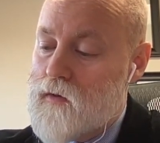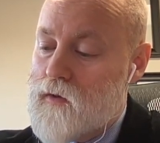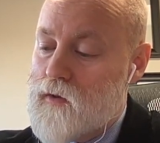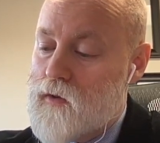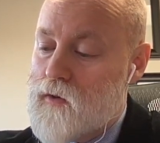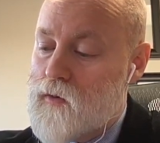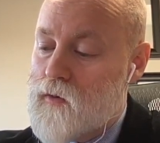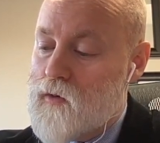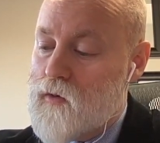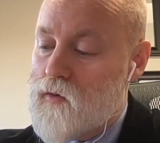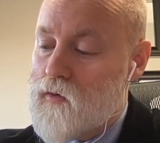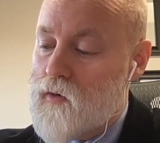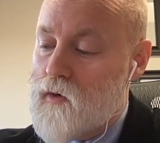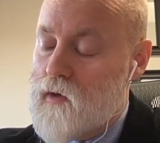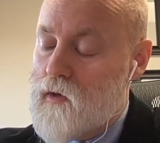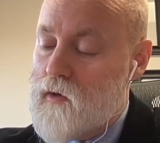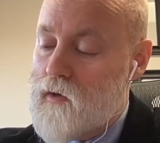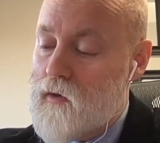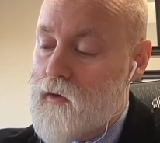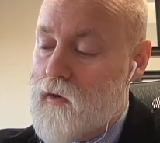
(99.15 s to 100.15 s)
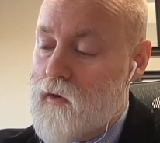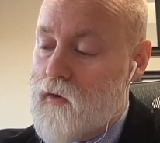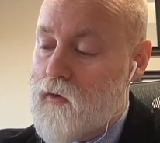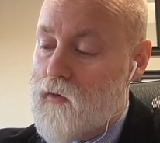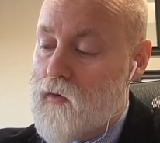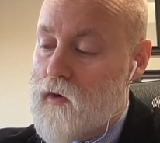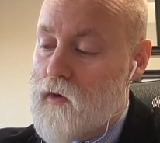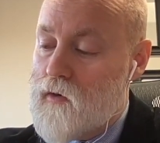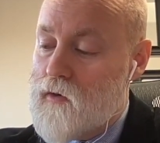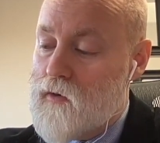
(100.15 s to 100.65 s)
2 and 3,
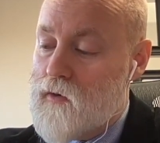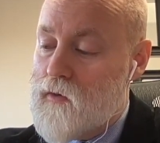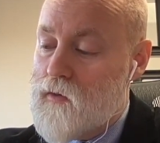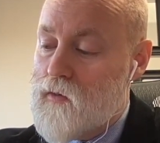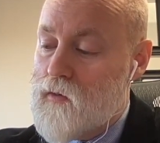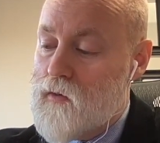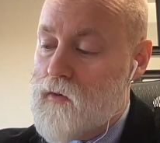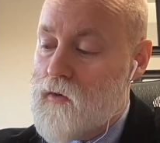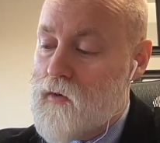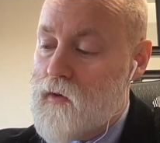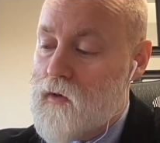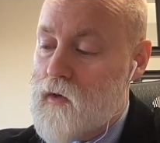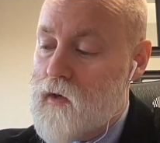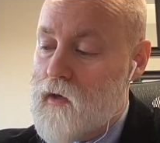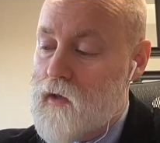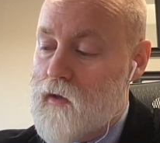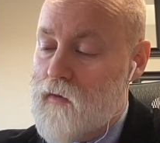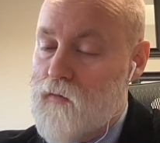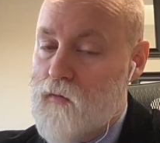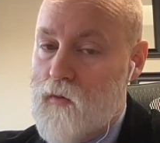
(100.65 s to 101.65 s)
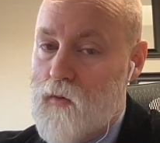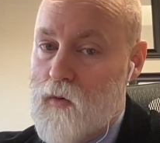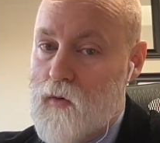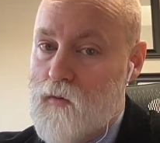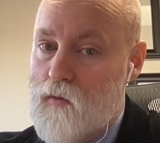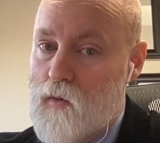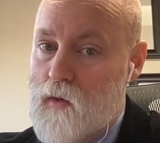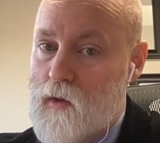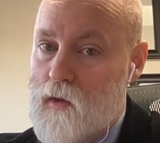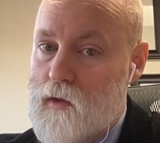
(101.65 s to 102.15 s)
3 and 2, and then 4
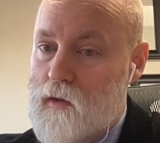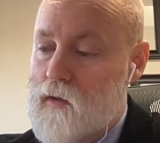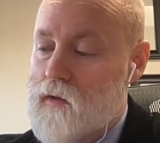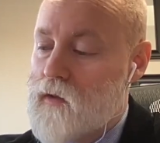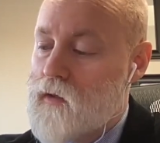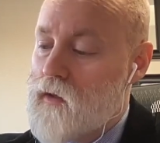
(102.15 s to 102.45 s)
and 1.